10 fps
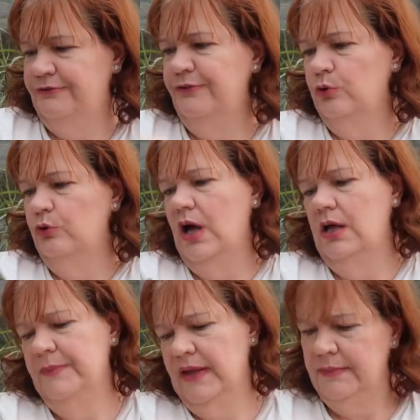for
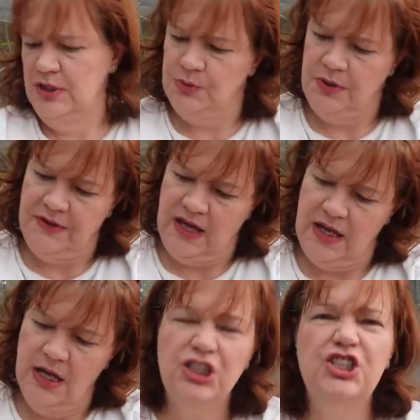how much were
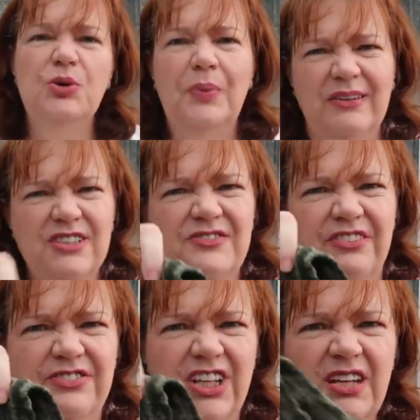they?
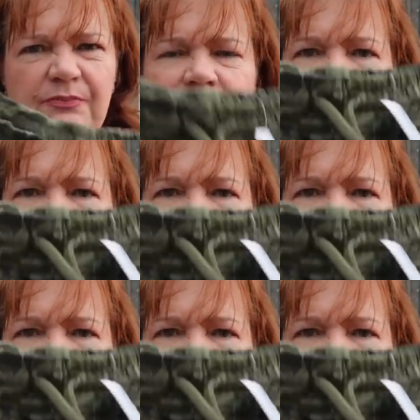£2.50.